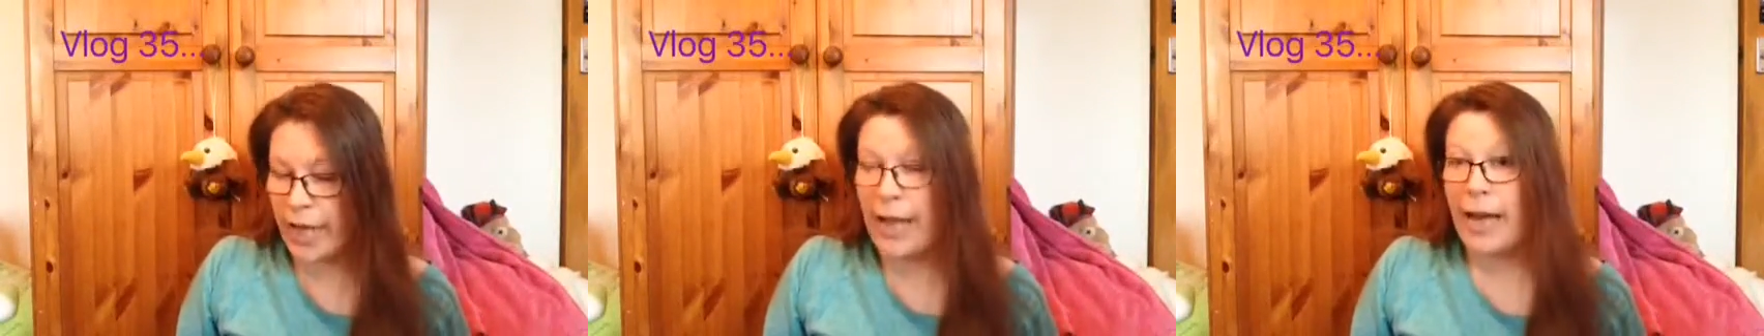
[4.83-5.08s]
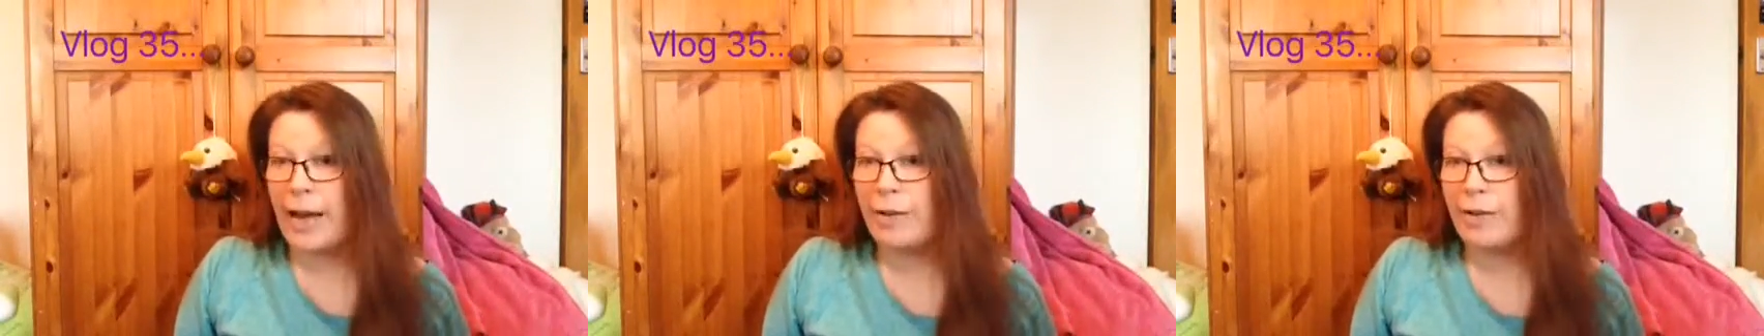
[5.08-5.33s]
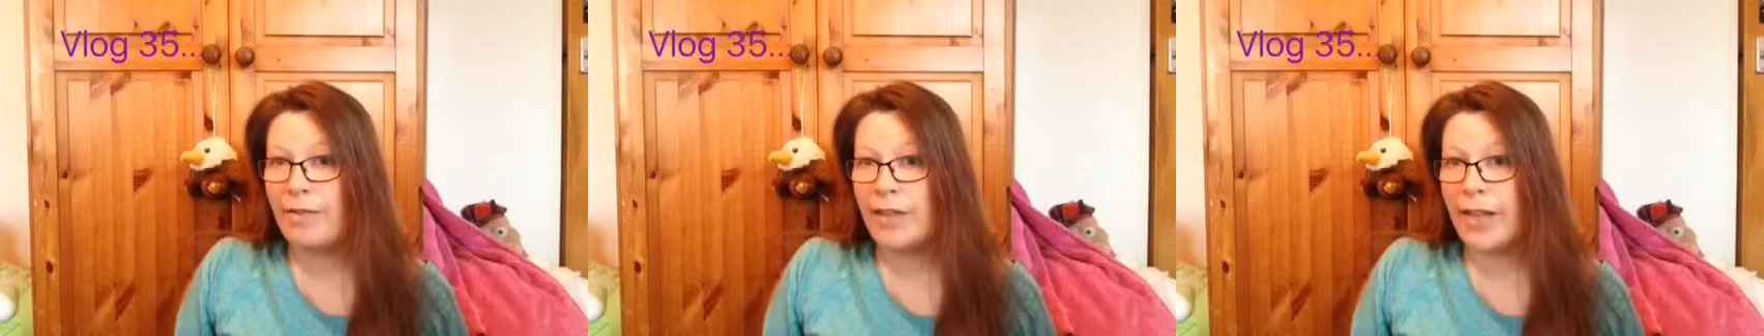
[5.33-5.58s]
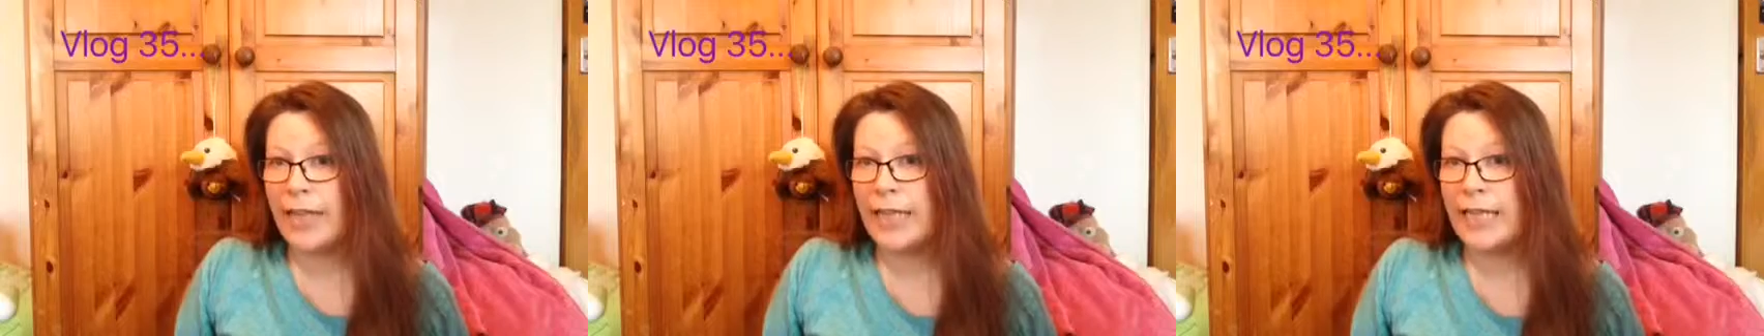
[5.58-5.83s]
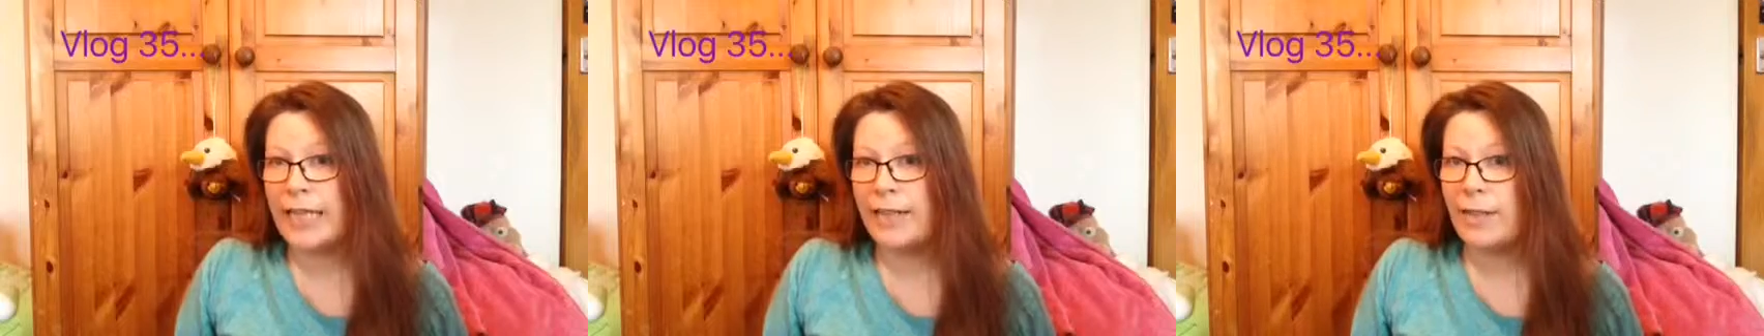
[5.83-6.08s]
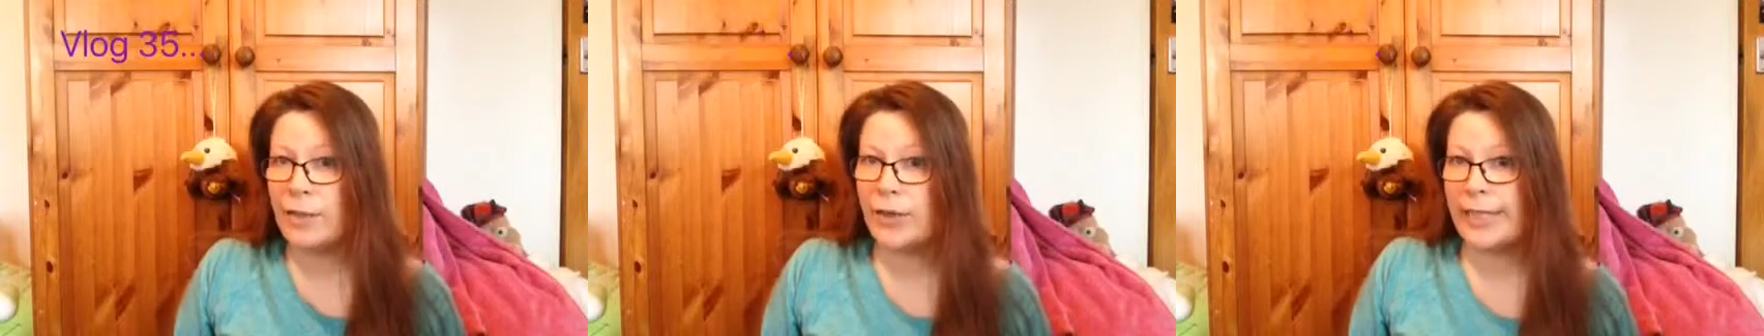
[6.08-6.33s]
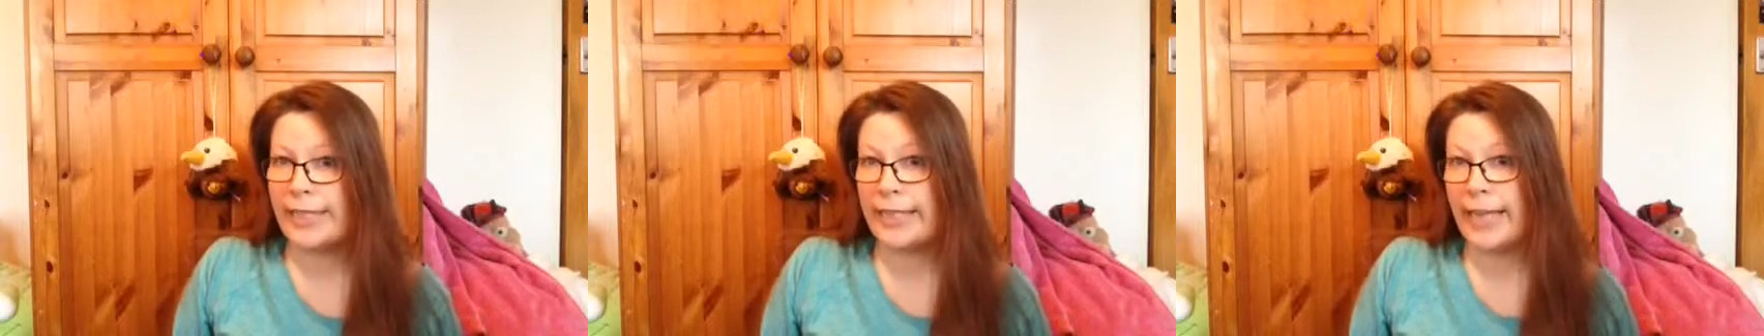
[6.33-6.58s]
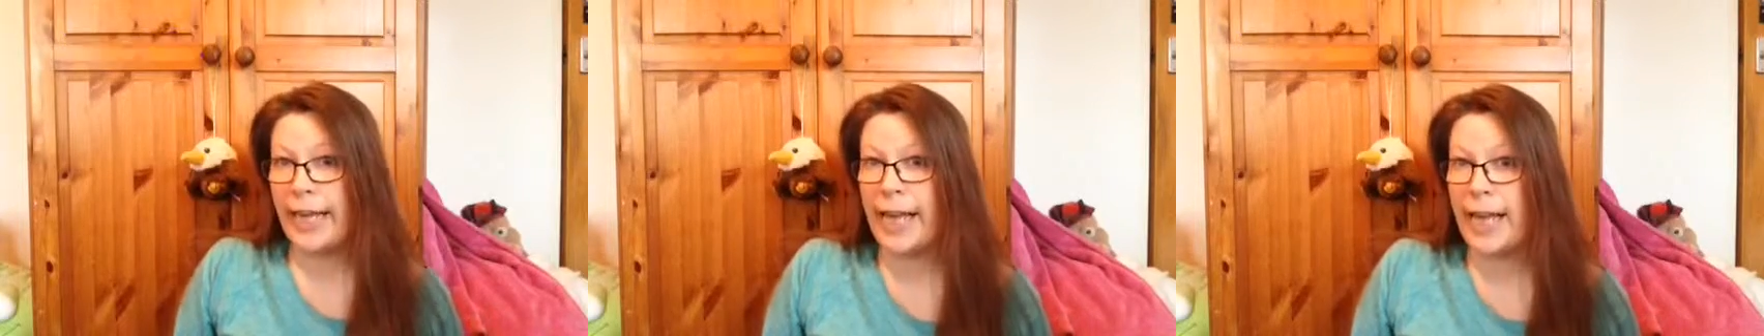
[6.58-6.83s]
However, the dog isn't
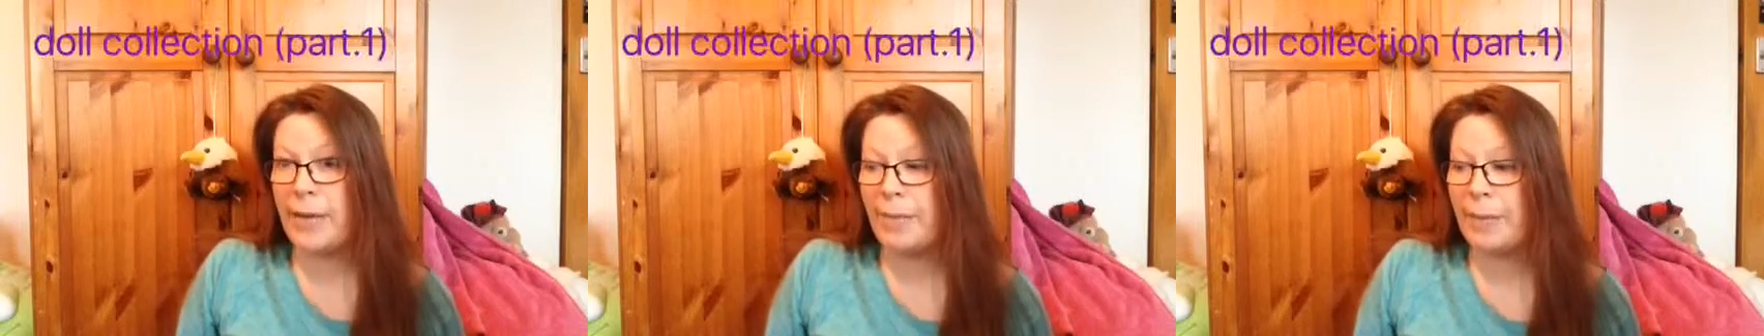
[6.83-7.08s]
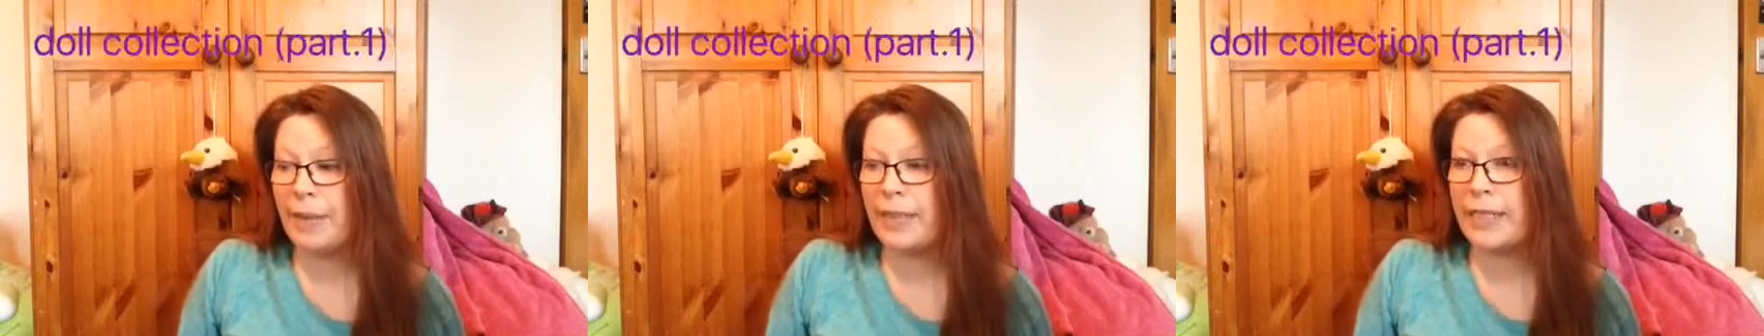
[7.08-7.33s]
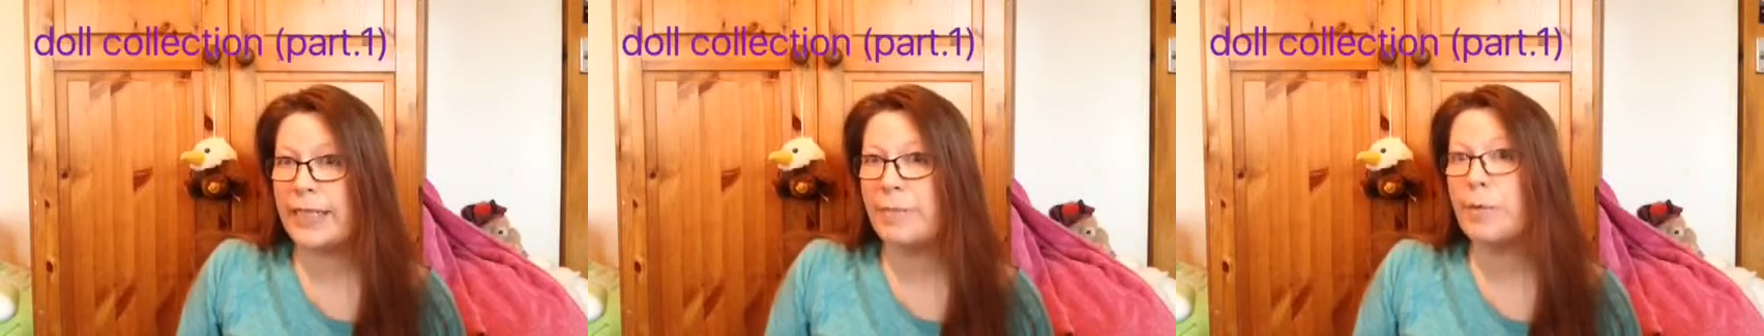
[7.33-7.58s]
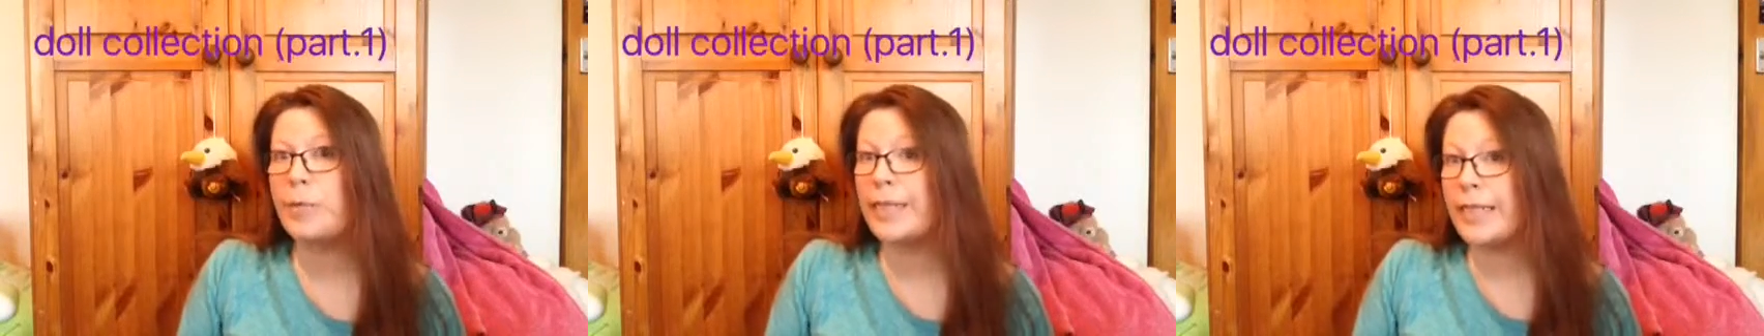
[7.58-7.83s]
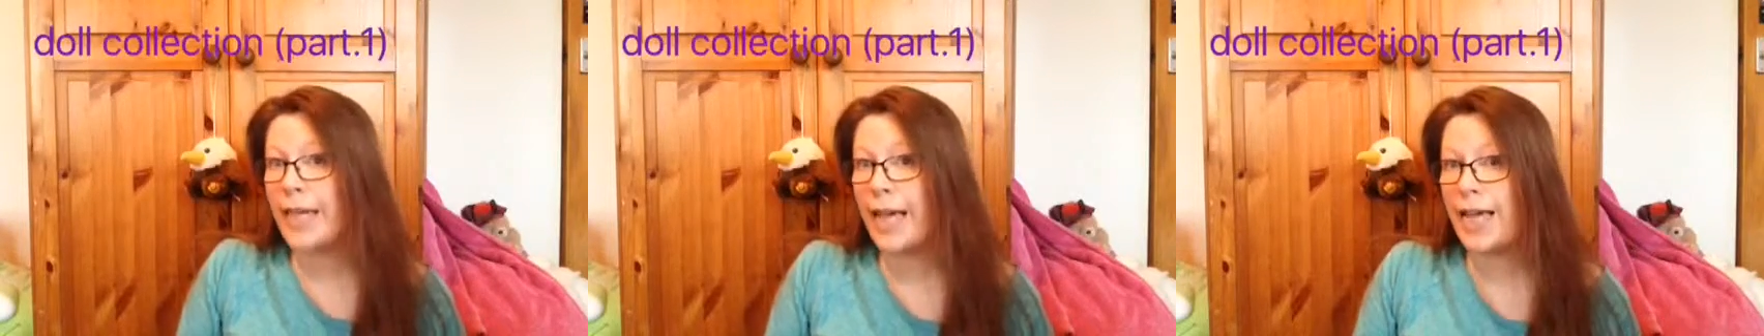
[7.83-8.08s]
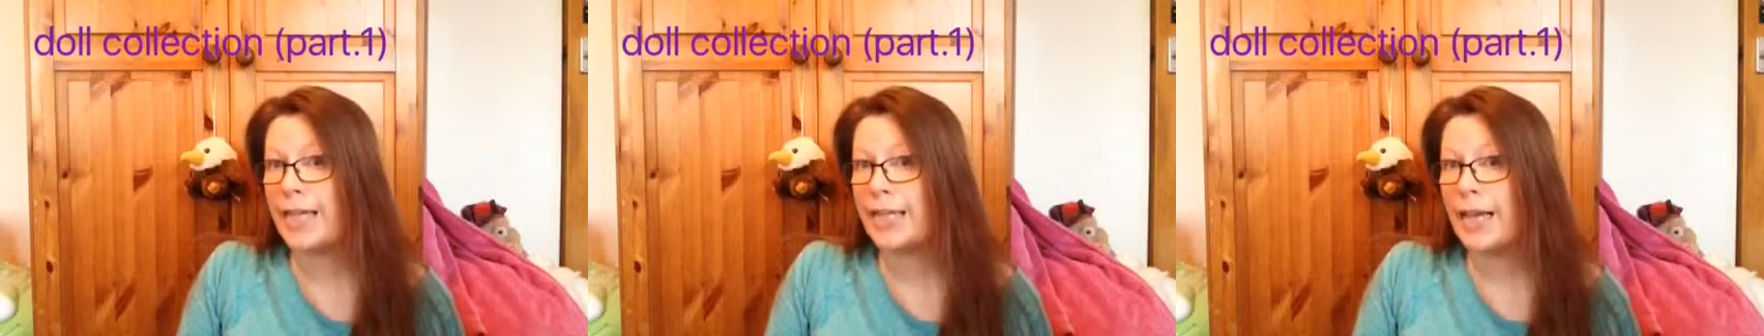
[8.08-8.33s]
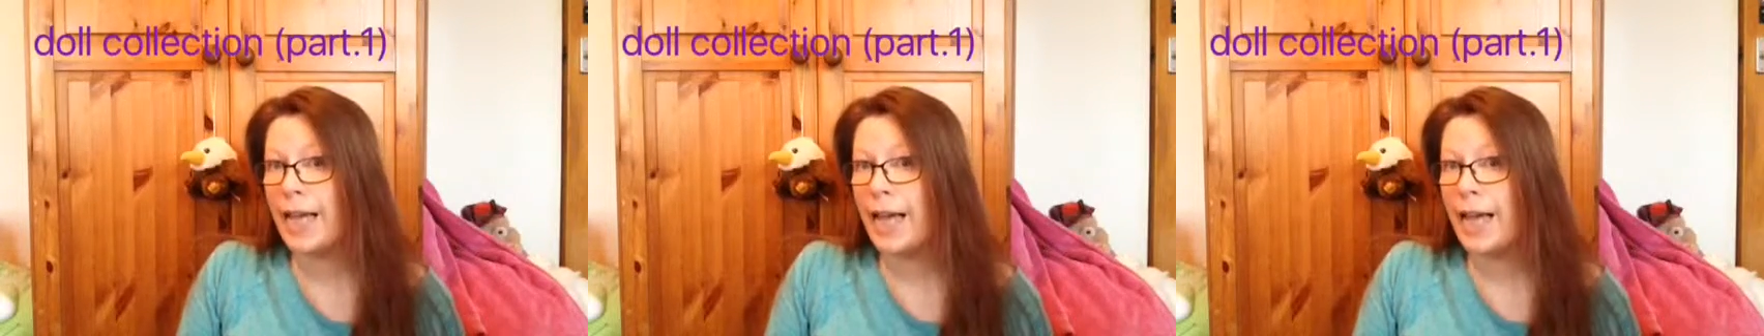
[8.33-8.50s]
here because I'm upstairs